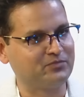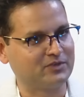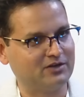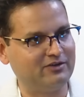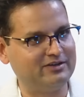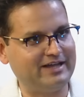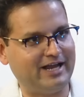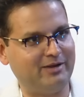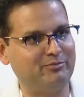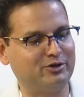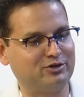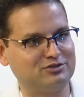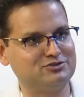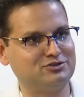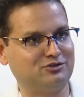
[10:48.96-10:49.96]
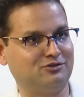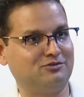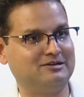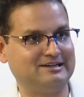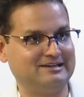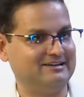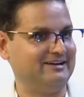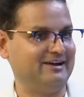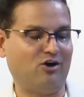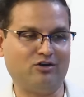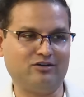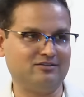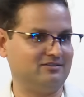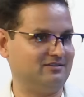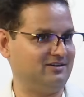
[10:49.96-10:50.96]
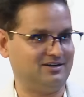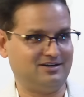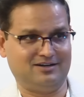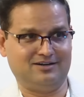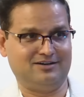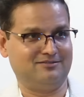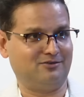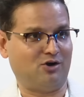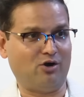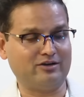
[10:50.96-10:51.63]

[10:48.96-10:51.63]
with that because you know on uh,